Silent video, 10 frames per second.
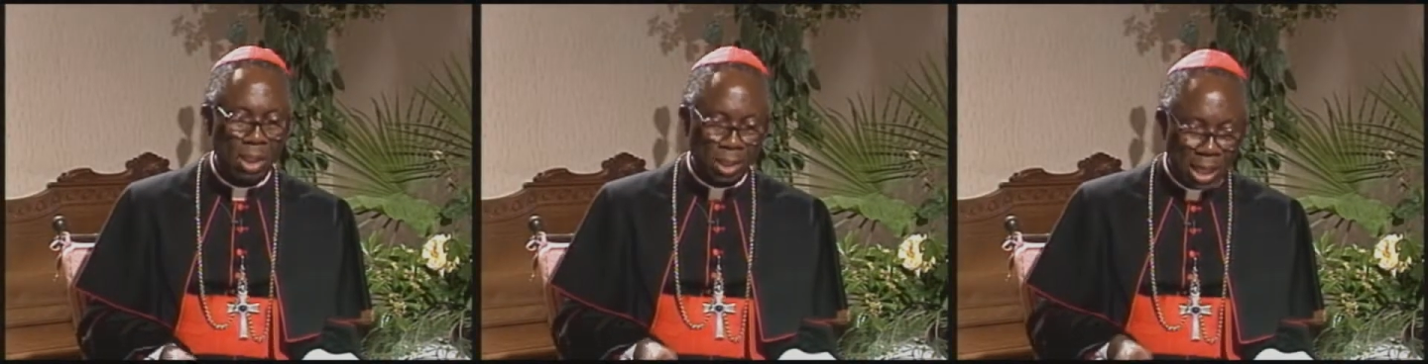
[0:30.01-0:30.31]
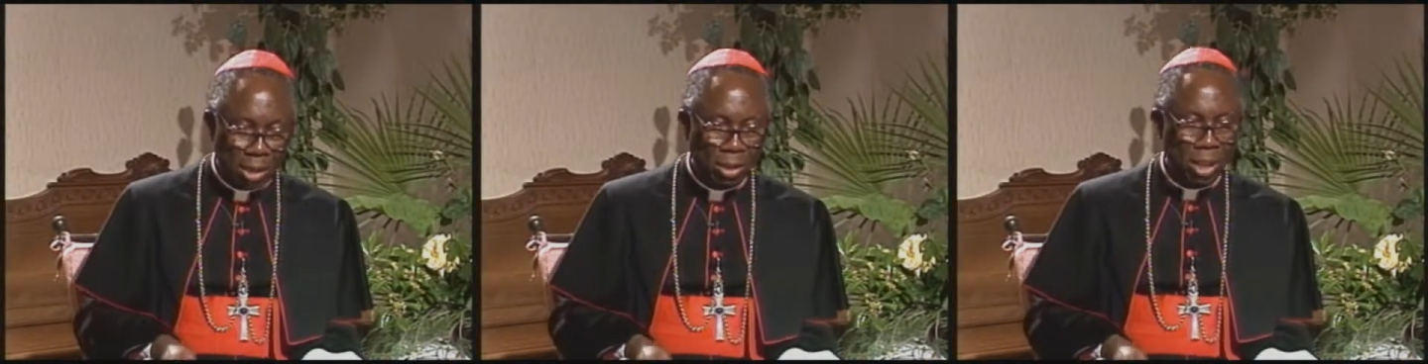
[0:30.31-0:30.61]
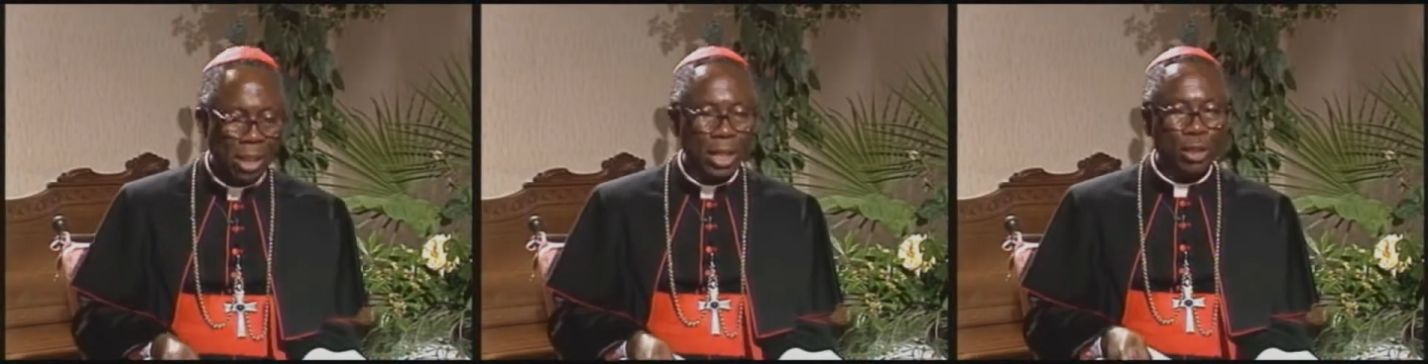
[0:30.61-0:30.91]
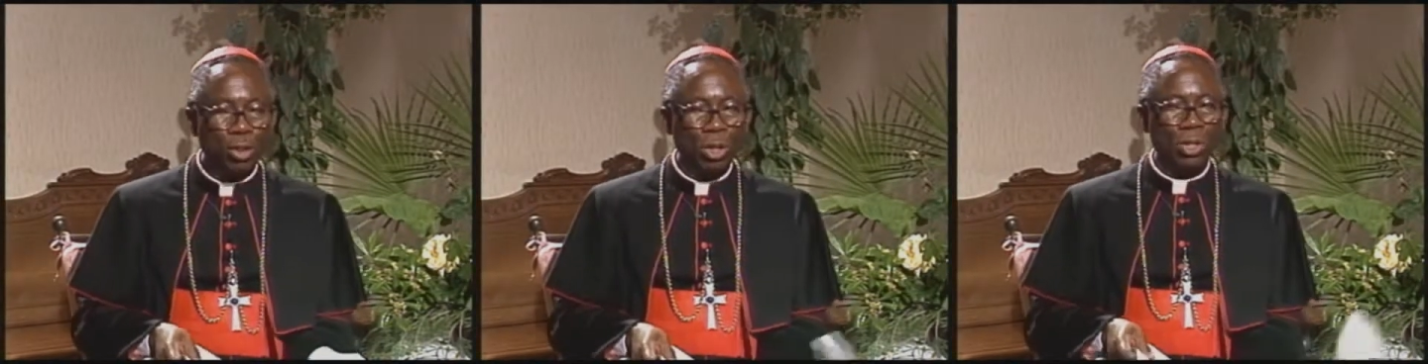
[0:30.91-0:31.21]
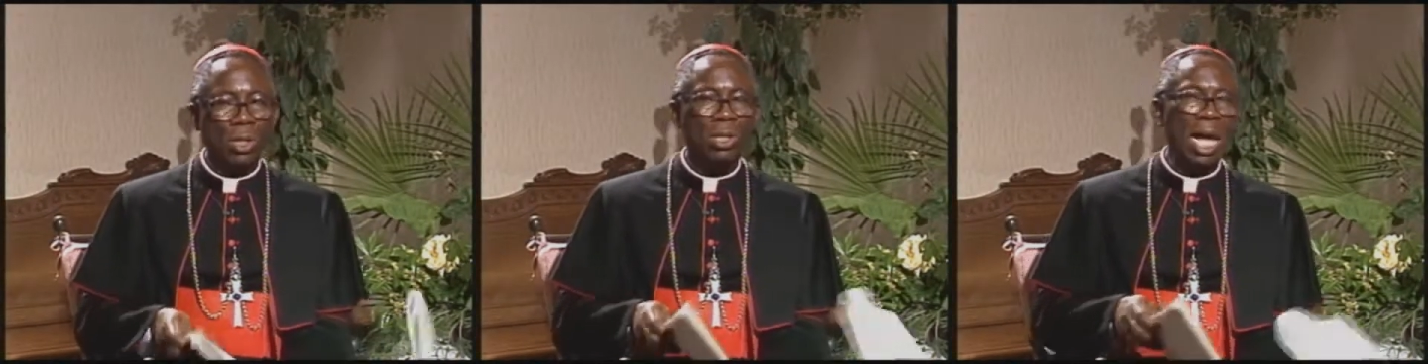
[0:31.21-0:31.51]
Secondly, it
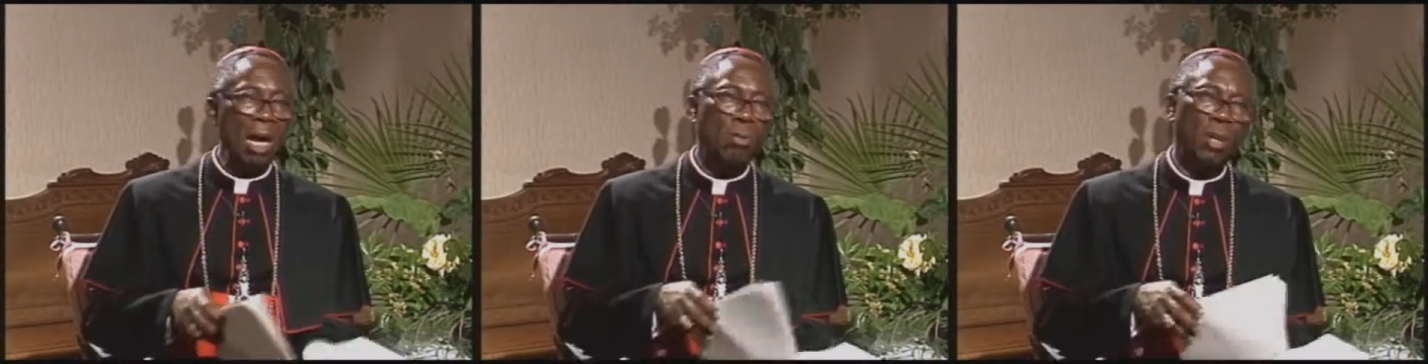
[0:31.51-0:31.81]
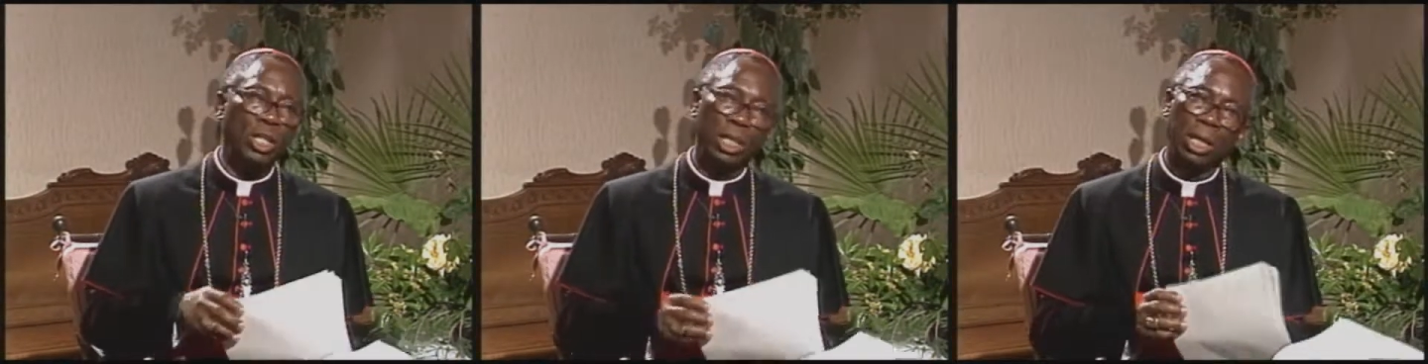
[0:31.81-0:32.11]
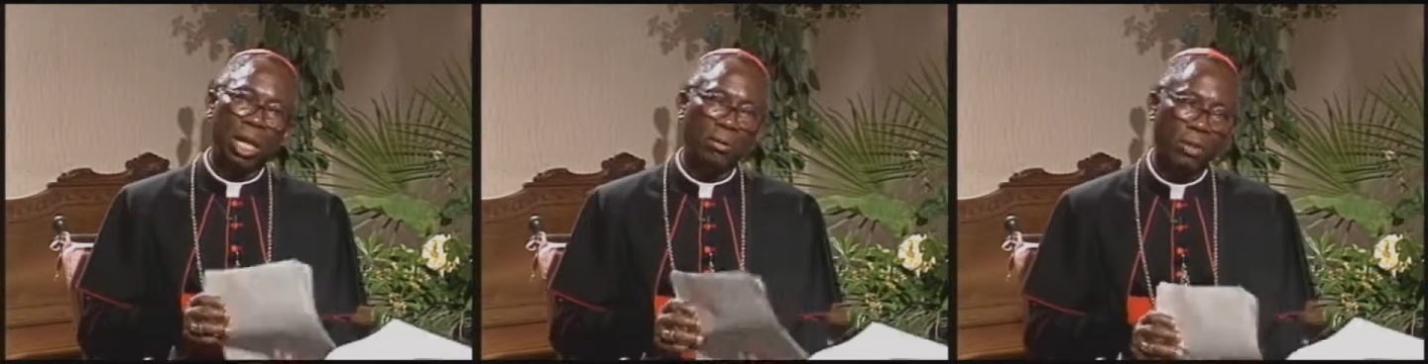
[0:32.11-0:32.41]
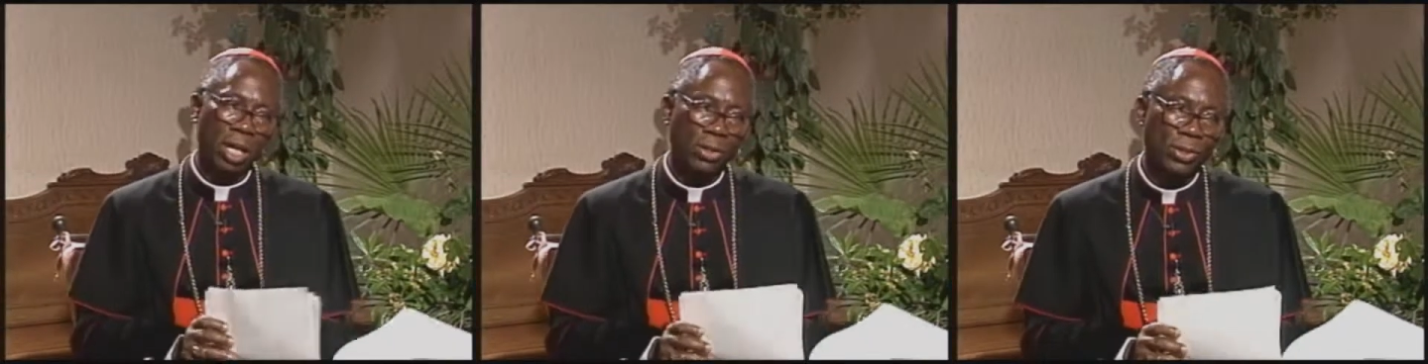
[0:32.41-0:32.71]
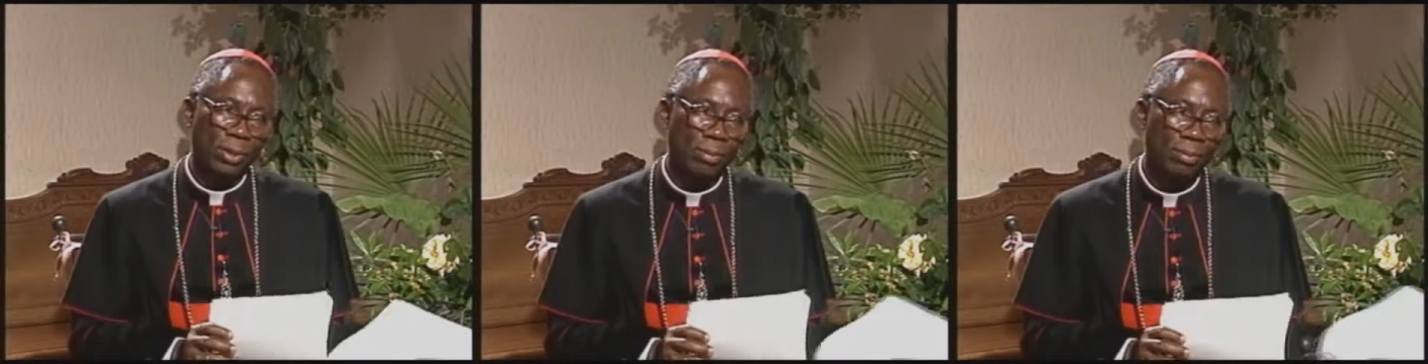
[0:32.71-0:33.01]
shows us how much he loved us.